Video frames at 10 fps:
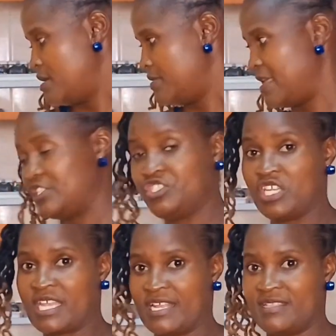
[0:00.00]
the
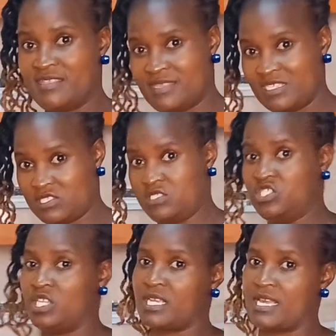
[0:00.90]
chicken, this
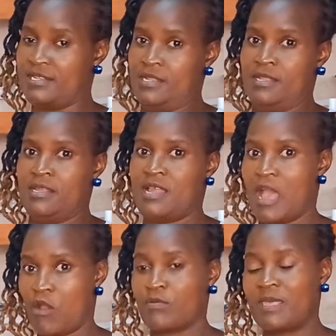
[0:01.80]
chicken,
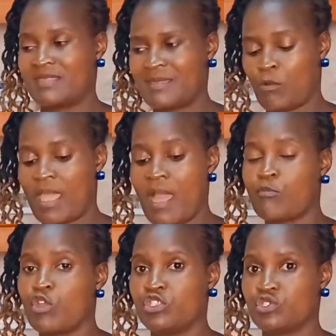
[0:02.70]
how the, the way I'm
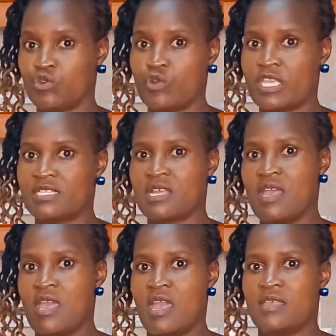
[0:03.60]
going to cook it.
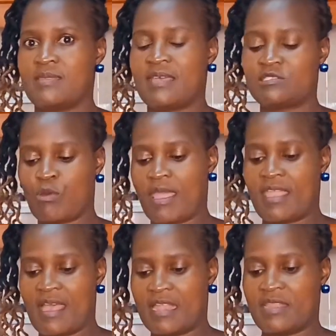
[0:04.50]
That's
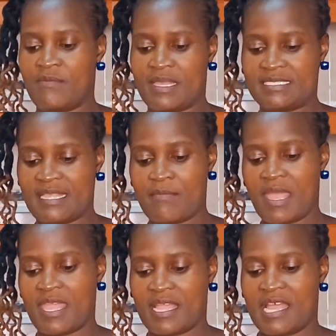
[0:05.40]
why nimesema
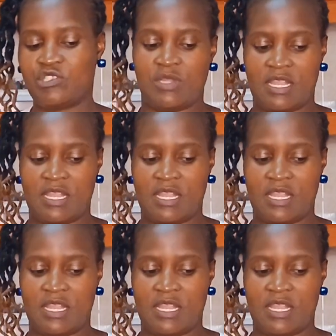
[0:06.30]
ikatwe